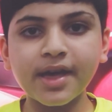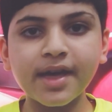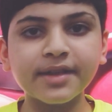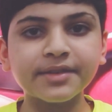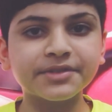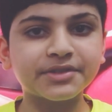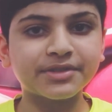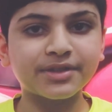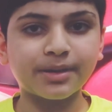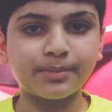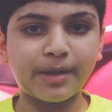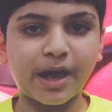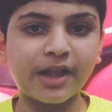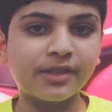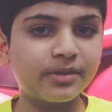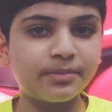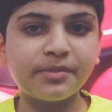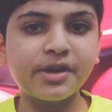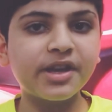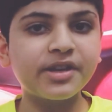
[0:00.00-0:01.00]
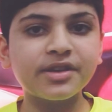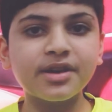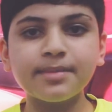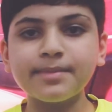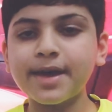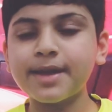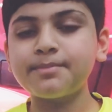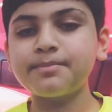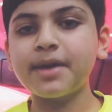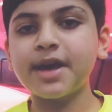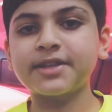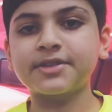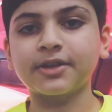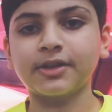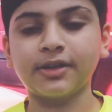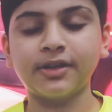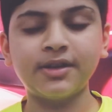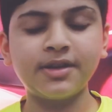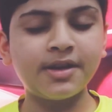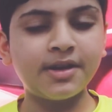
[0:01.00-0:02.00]
and some aluminium and
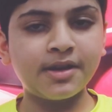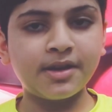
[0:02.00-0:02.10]
metal.